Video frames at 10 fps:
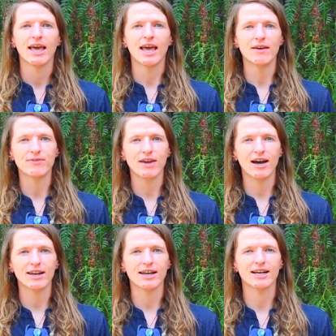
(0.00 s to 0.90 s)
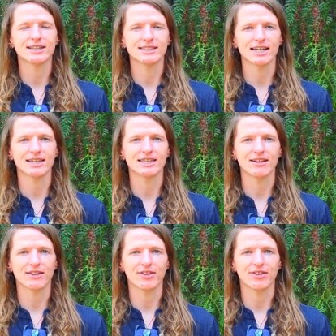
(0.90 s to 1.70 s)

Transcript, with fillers: If not a psychedelic